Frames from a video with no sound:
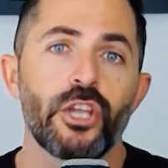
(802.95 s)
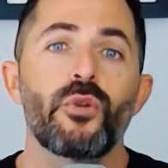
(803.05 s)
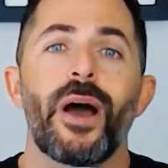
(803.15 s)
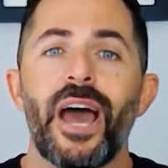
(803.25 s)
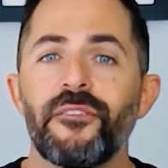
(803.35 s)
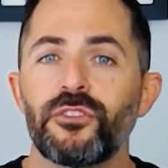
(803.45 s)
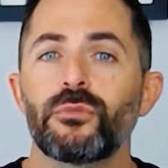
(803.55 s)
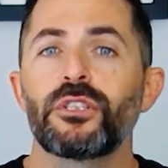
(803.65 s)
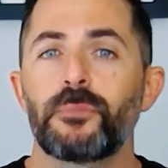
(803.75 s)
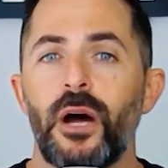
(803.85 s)
you have to
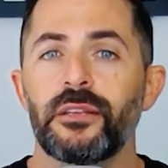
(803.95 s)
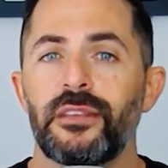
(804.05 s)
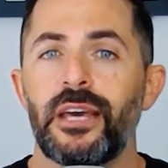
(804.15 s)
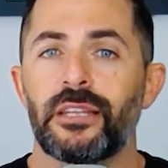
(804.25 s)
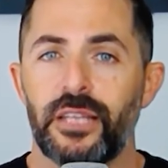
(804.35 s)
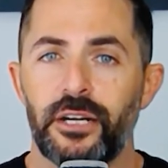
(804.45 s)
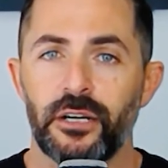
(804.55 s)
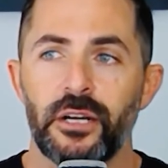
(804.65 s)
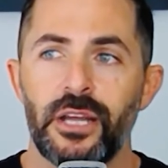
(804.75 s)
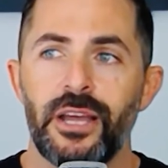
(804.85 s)
respond to that letter.